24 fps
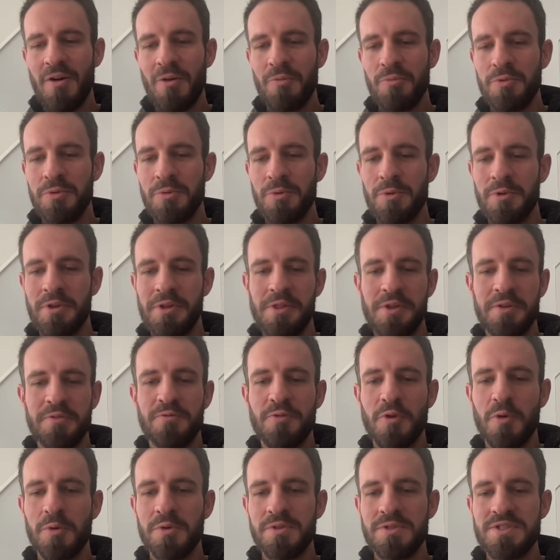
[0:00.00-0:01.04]
We really look
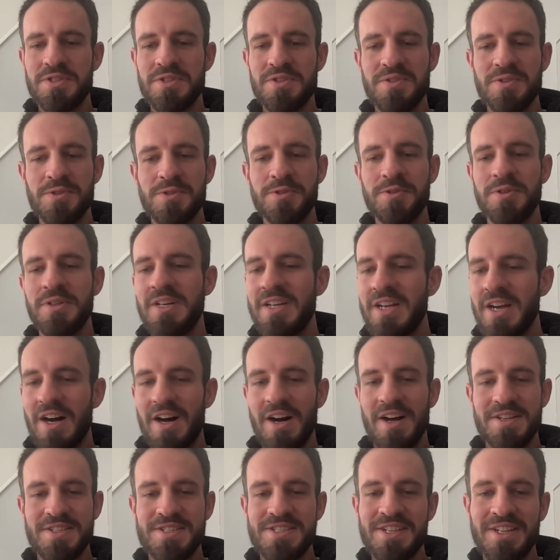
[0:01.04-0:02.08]
forward to
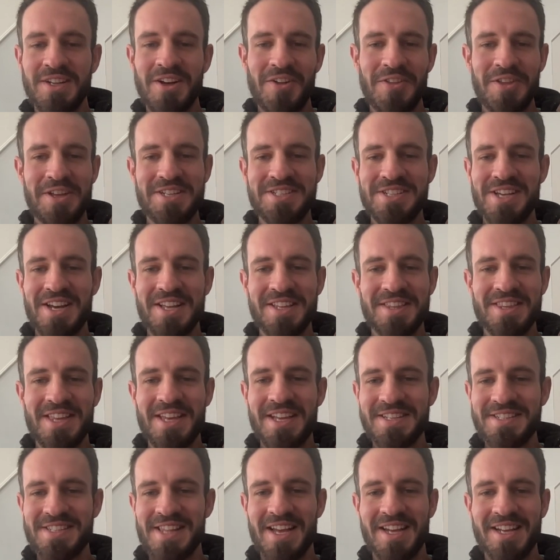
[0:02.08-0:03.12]
seeing all the exciting
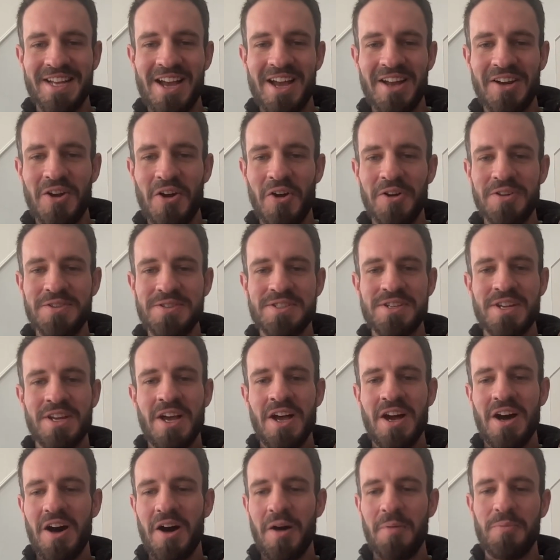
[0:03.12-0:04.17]
things that Kadcars
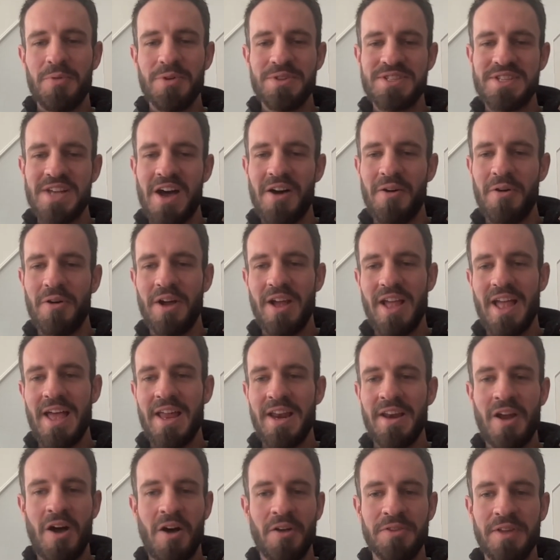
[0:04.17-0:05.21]
puts out,
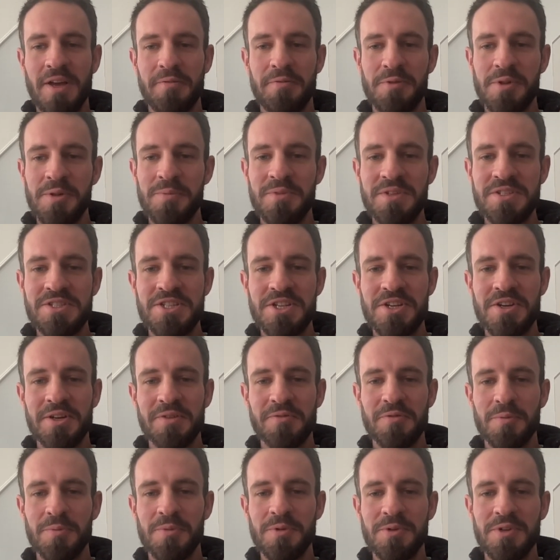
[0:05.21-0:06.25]
and I'll definitely be
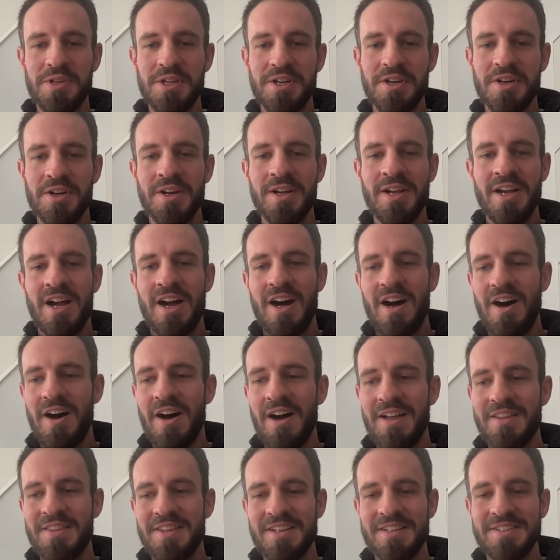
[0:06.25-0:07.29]
cheering from you here
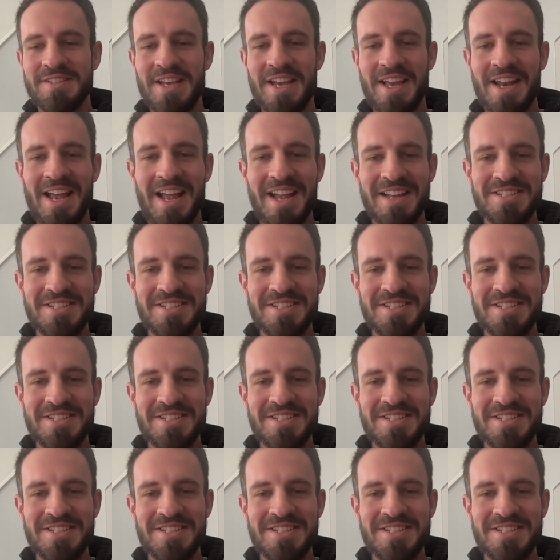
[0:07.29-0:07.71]
at the Kadena